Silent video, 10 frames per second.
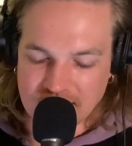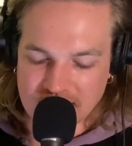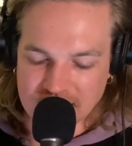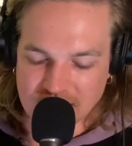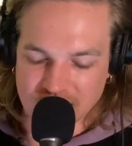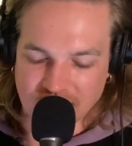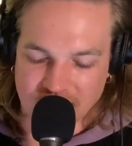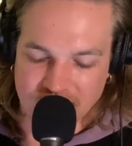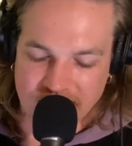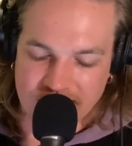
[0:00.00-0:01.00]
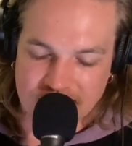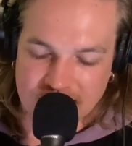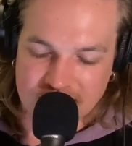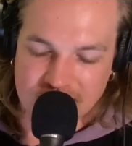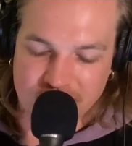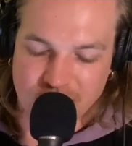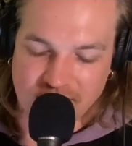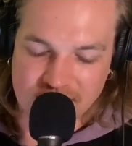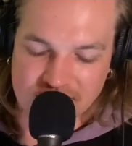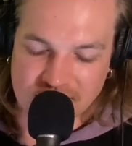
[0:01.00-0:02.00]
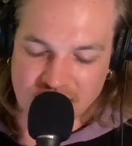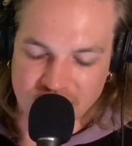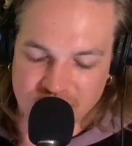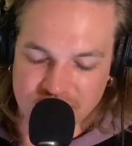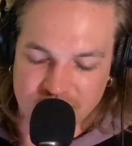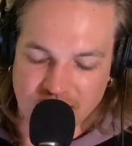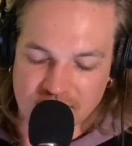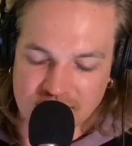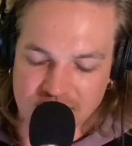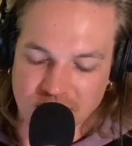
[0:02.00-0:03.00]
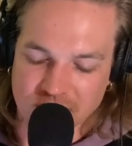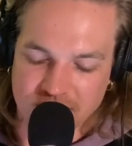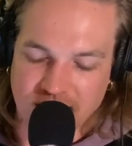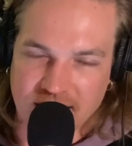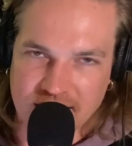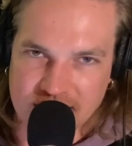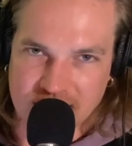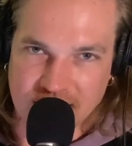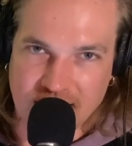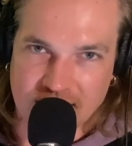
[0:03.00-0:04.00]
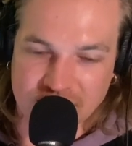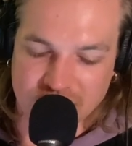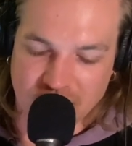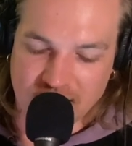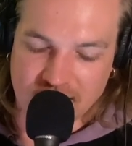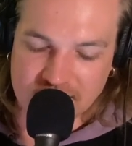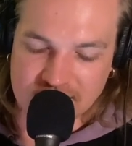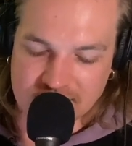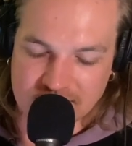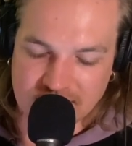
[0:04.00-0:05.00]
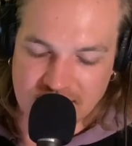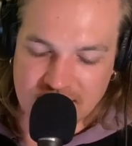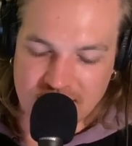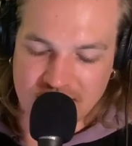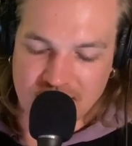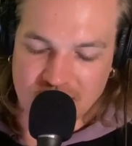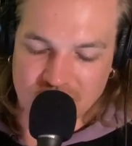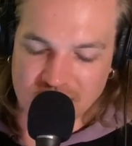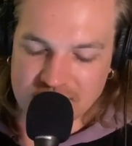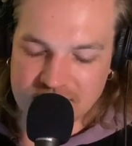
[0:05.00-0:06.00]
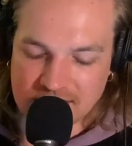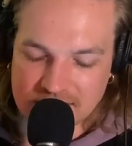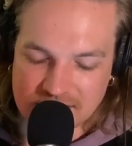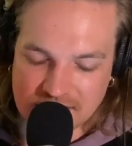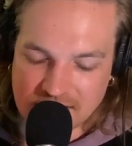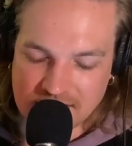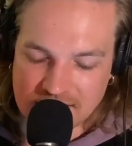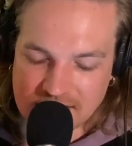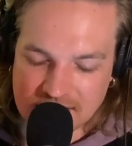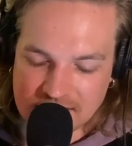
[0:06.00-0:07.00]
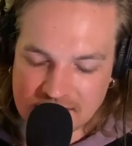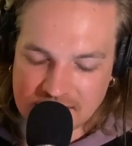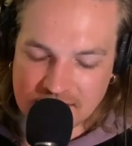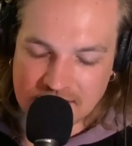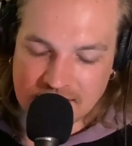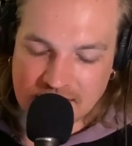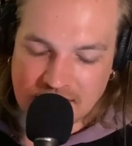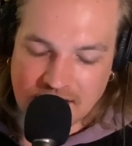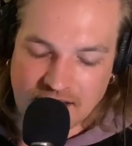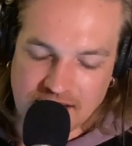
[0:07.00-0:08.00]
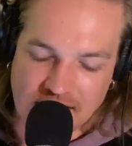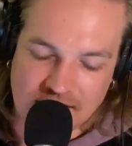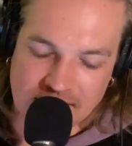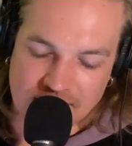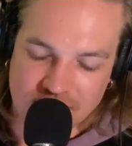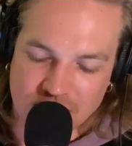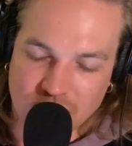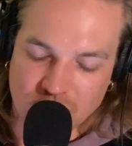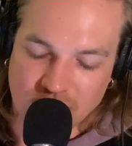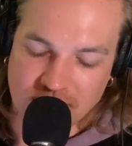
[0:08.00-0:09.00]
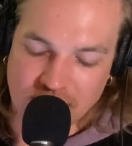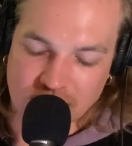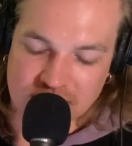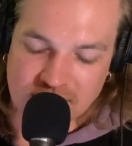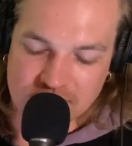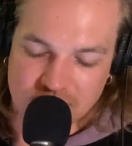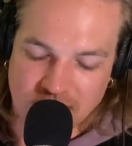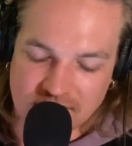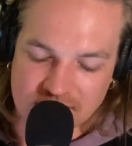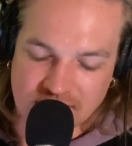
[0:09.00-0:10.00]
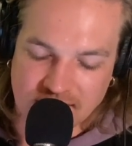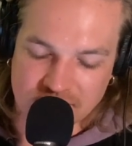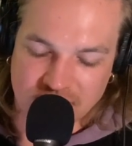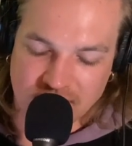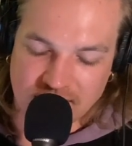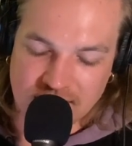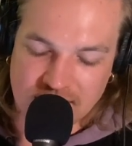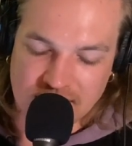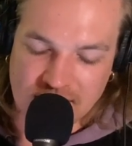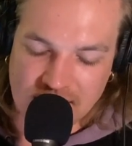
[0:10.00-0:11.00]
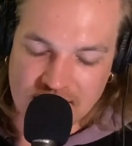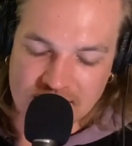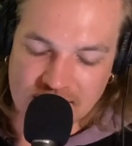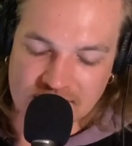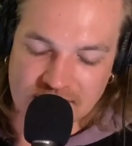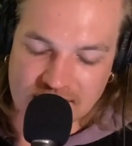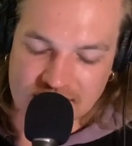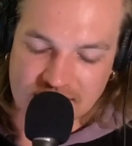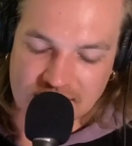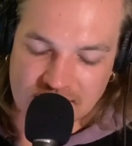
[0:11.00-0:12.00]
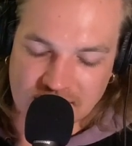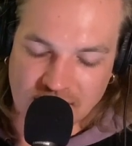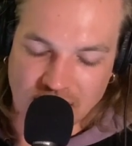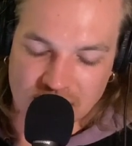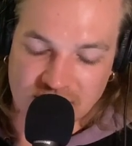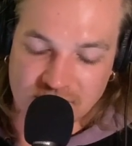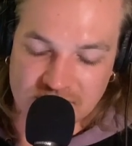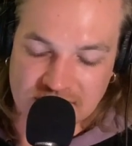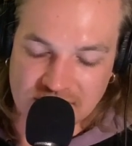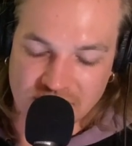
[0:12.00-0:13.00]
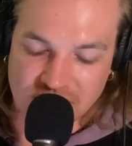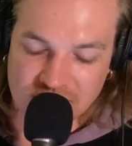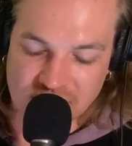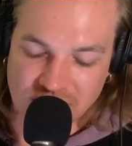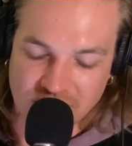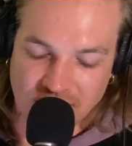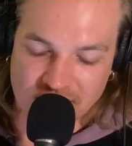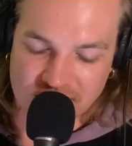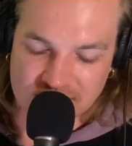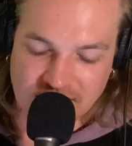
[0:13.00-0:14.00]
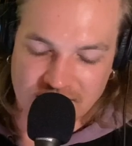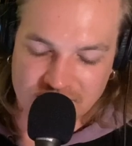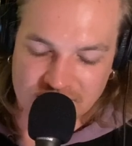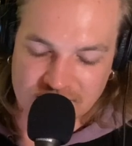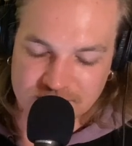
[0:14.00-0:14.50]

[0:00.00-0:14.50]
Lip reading: They found that plant cells responded to a fine glass rod which touched on it, and when they were touched by this glass rod, they sent calcium signals to other cells.